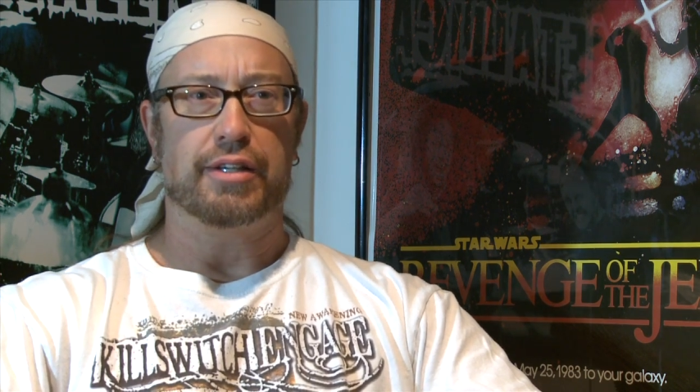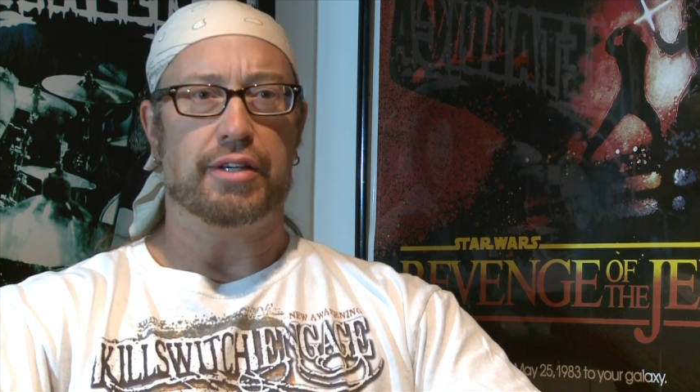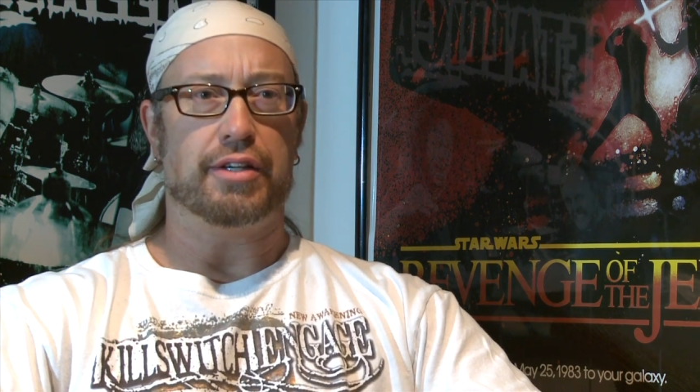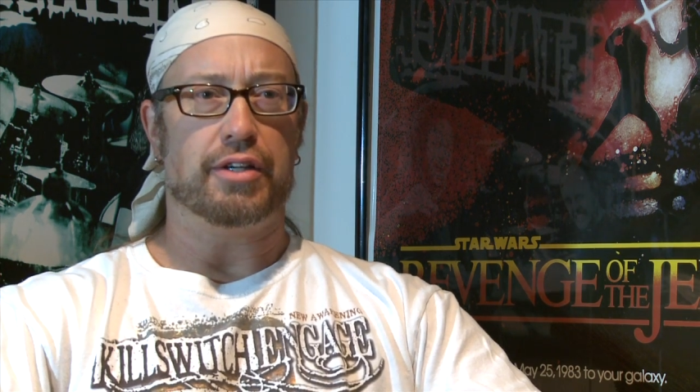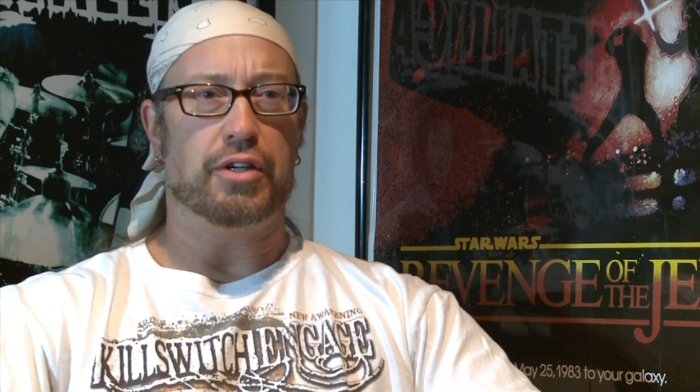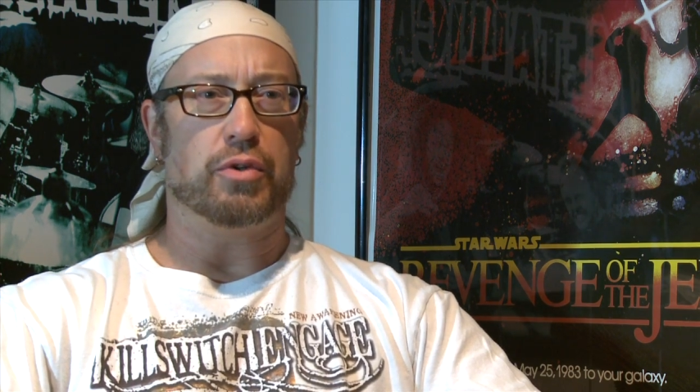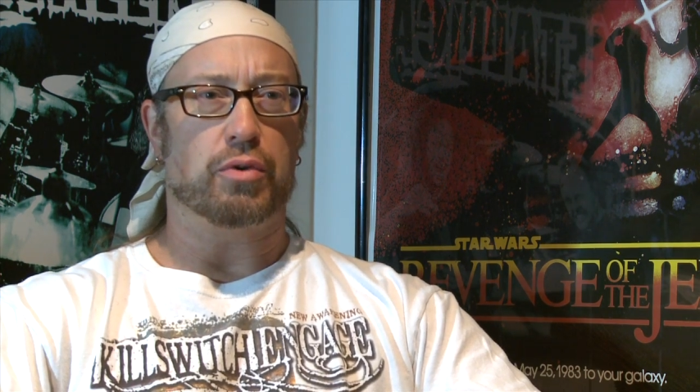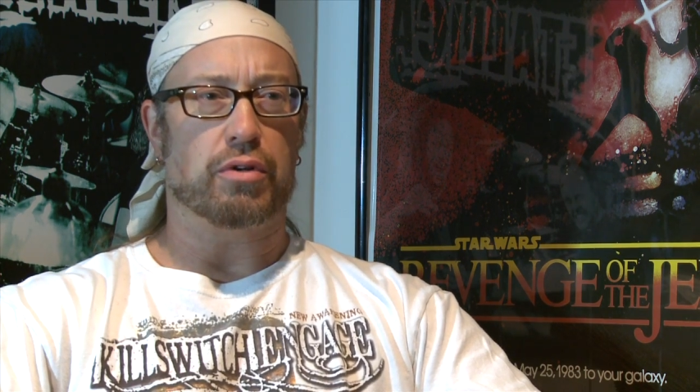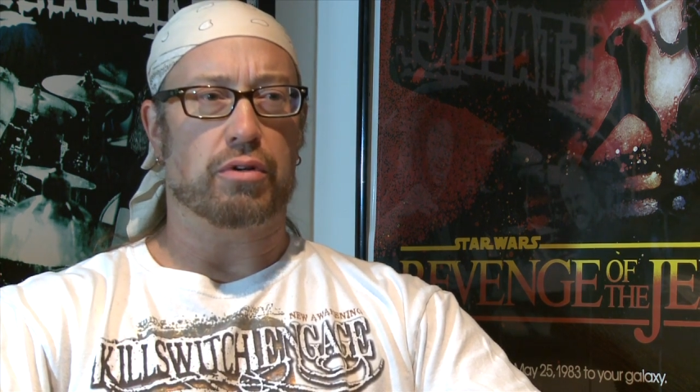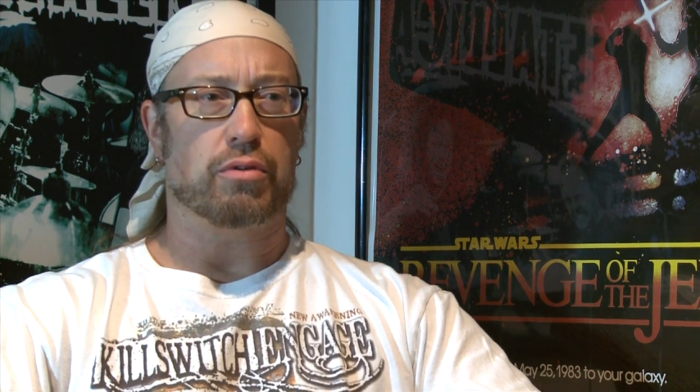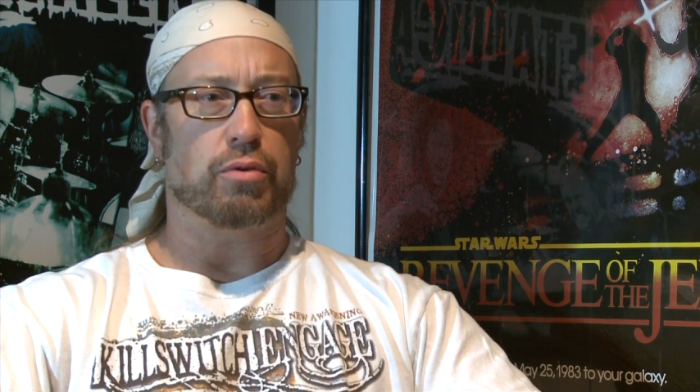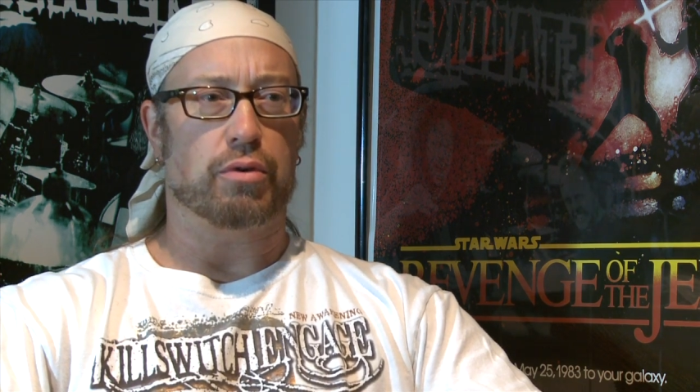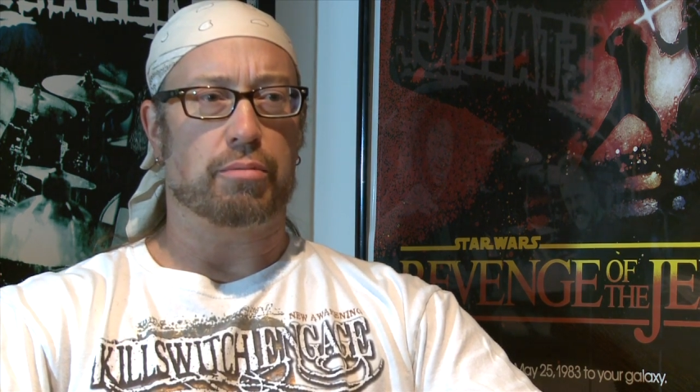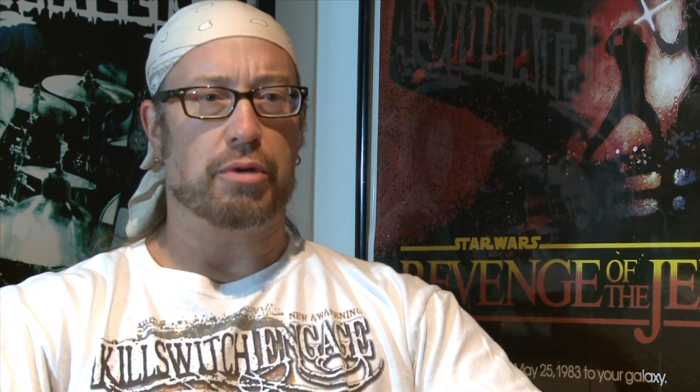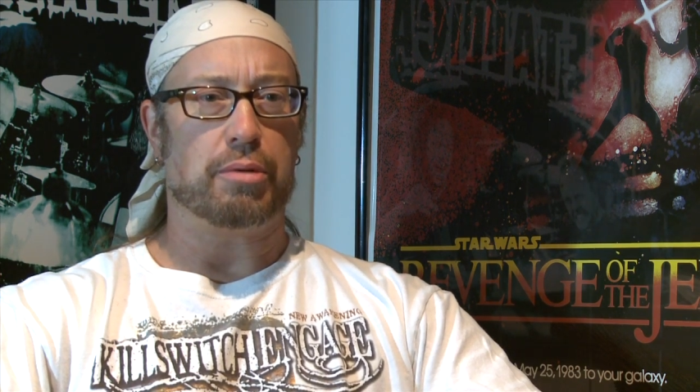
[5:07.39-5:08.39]

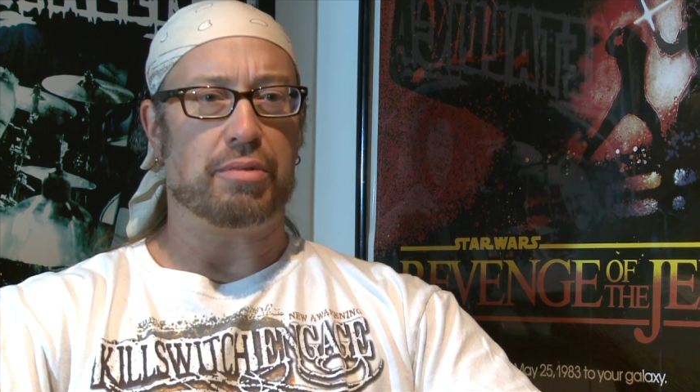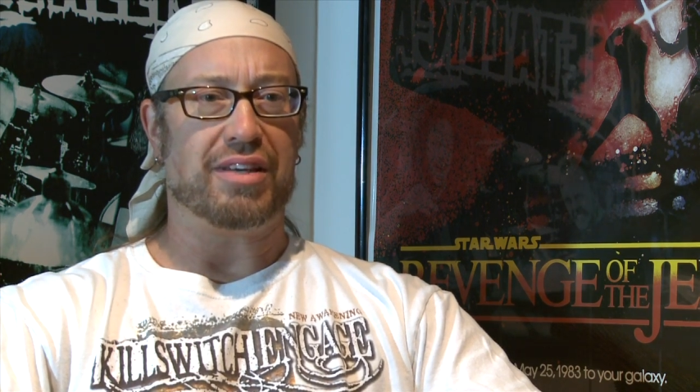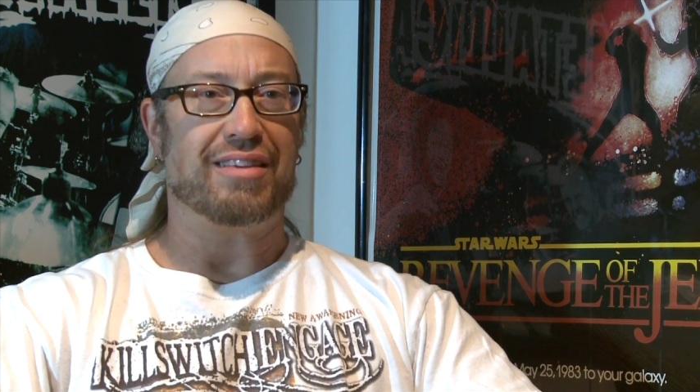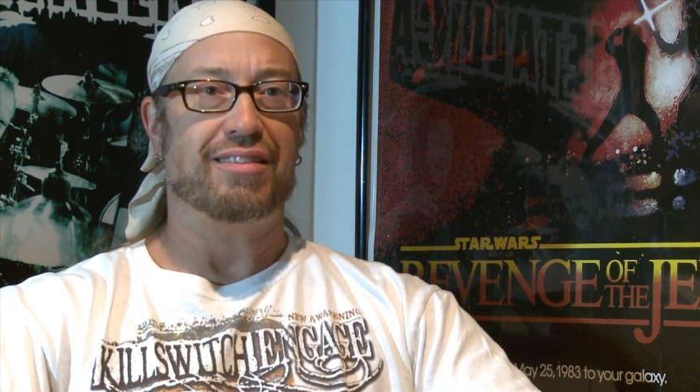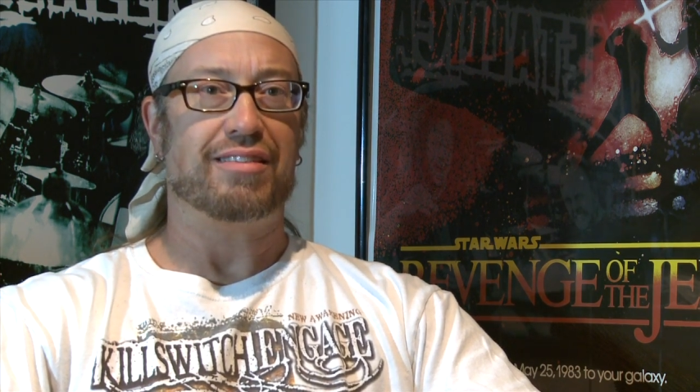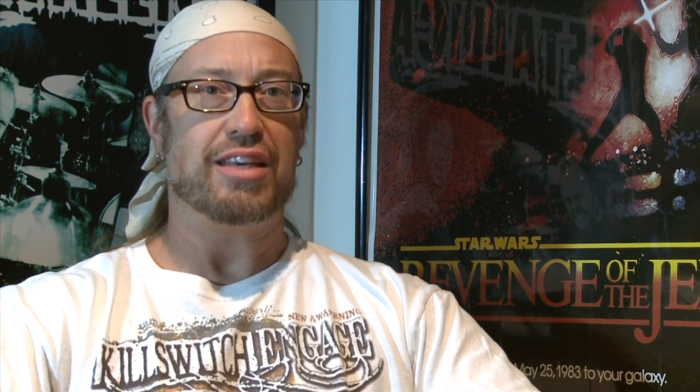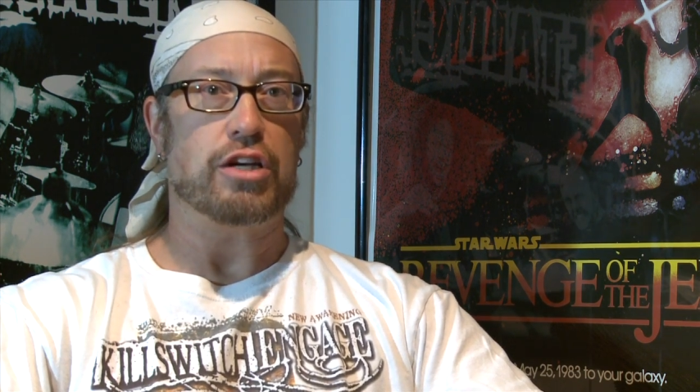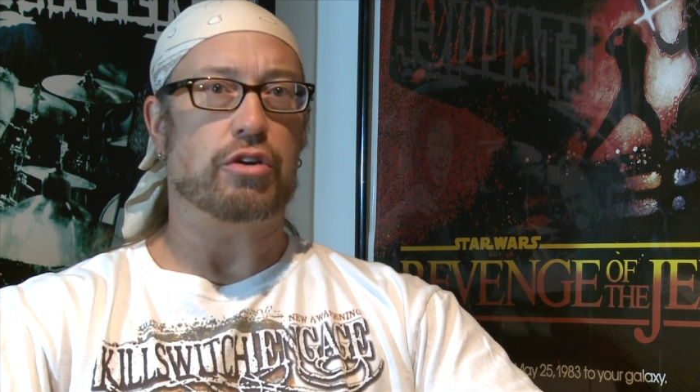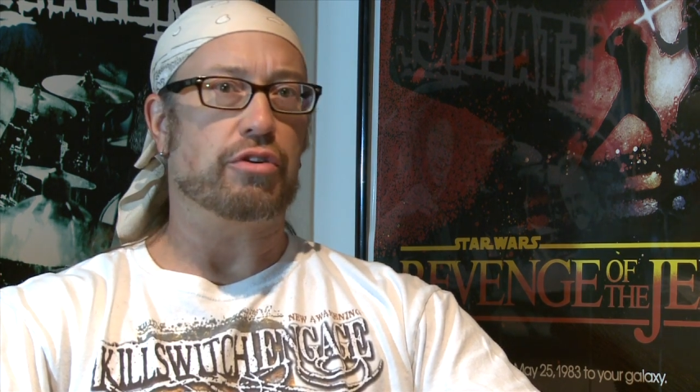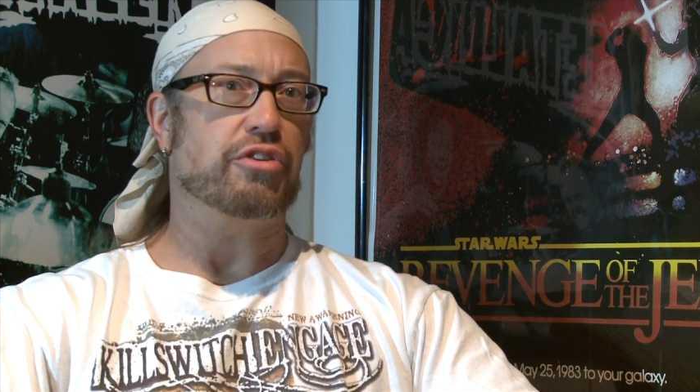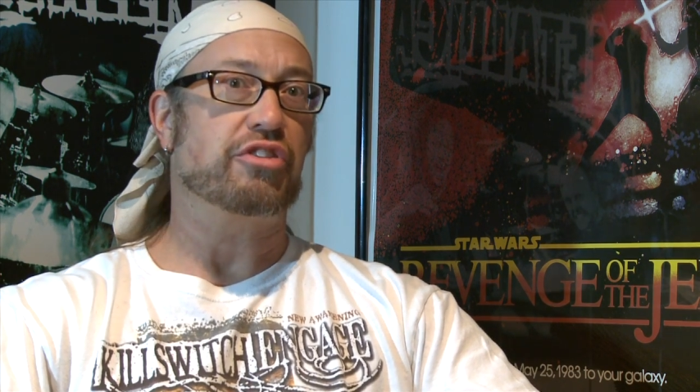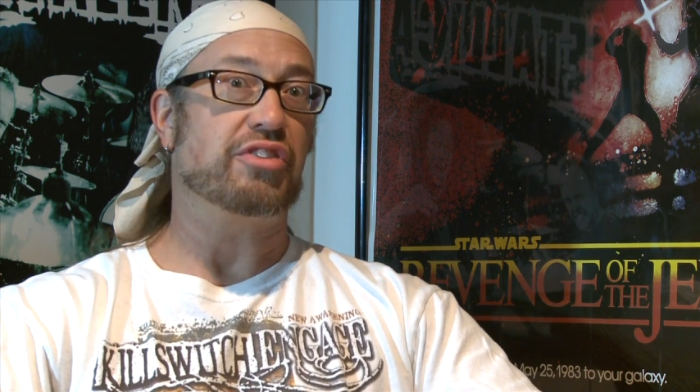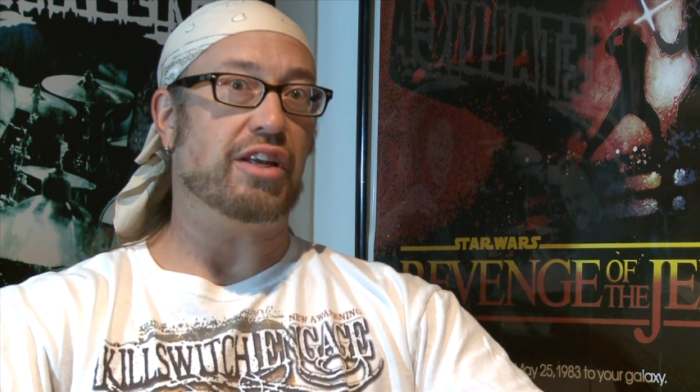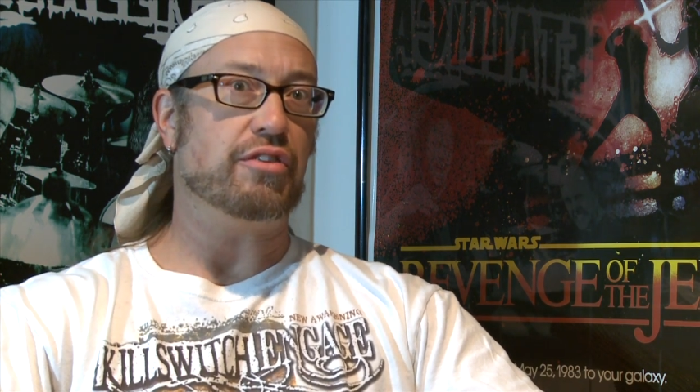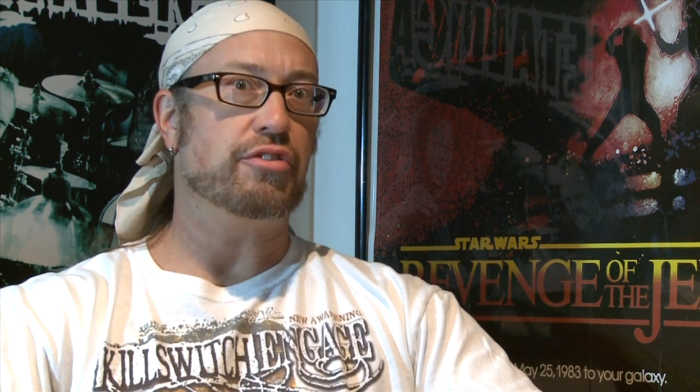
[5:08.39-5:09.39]
or maybe seeker
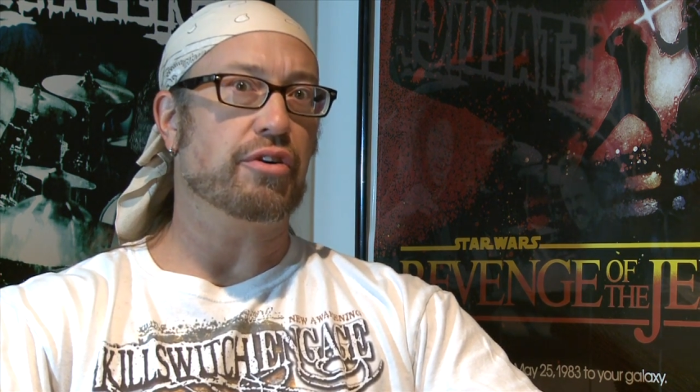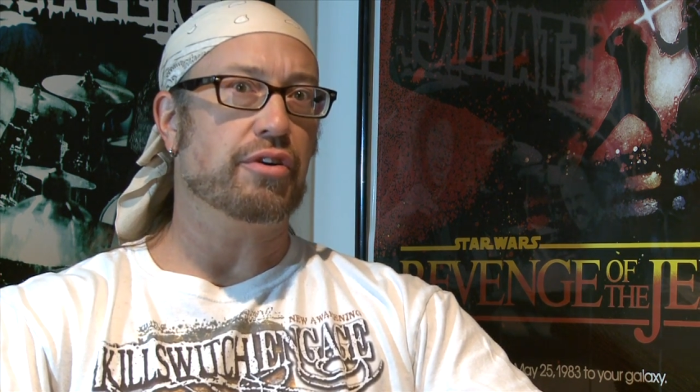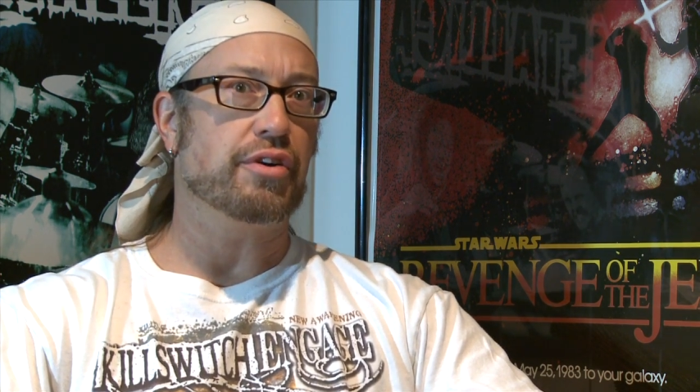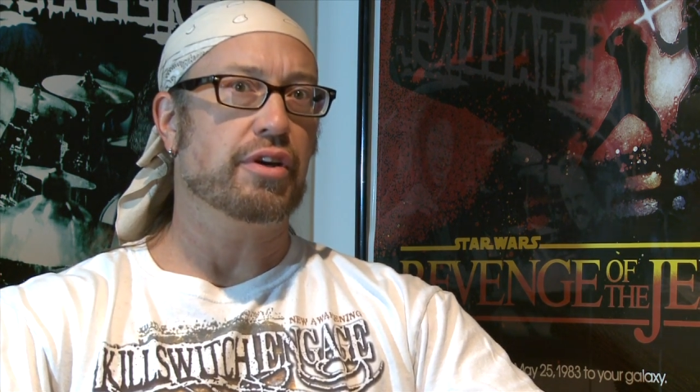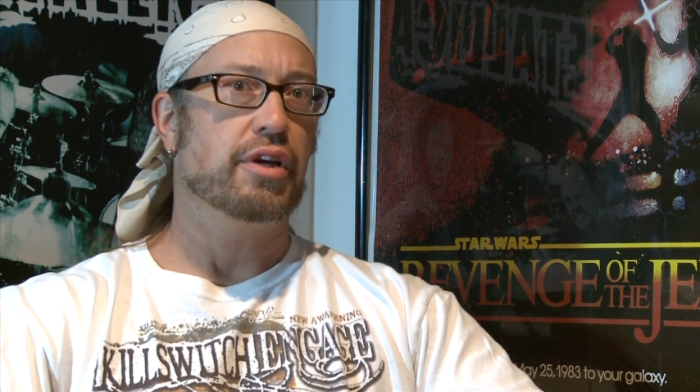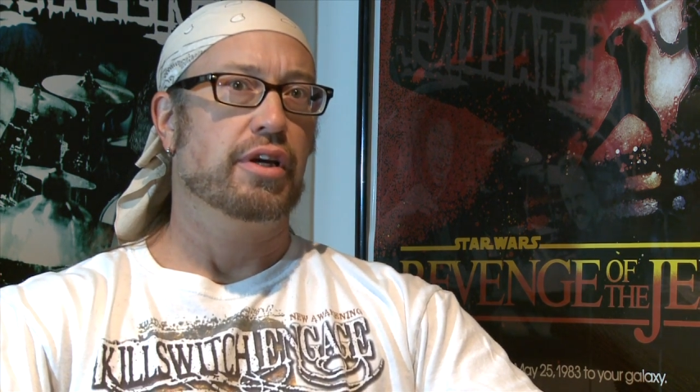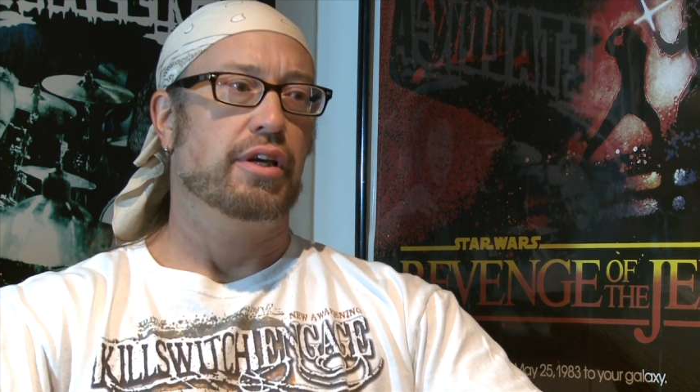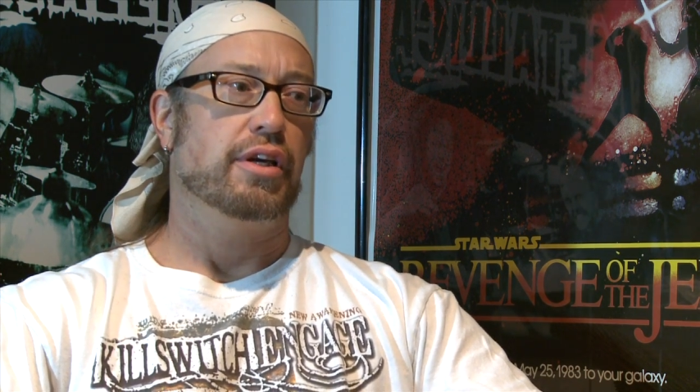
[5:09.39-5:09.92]
centered.